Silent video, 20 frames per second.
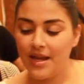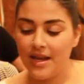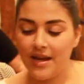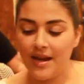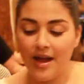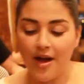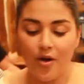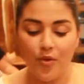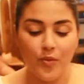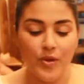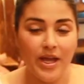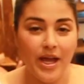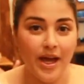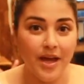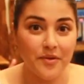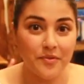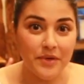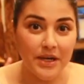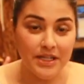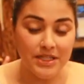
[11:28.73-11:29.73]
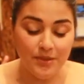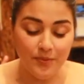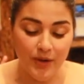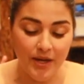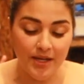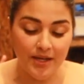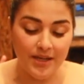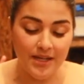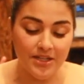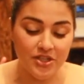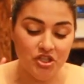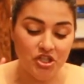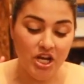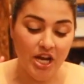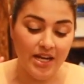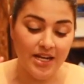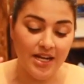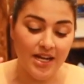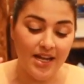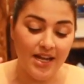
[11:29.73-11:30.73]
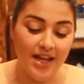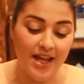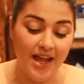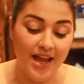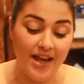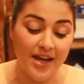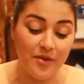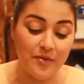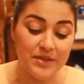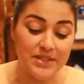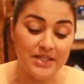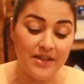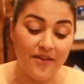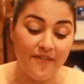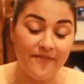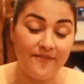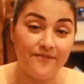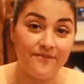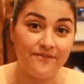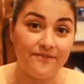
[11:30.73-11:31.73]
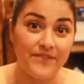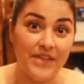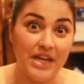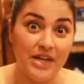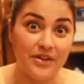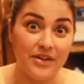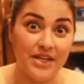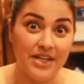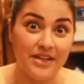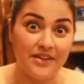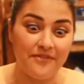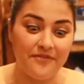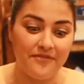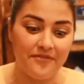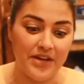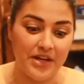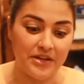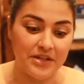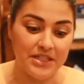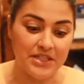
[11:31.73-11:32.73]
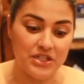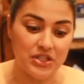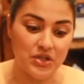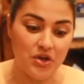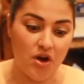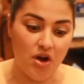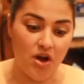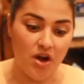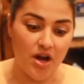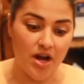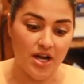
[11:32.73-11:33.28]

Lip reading: Now, we had rice wine in China and it was very, very strong.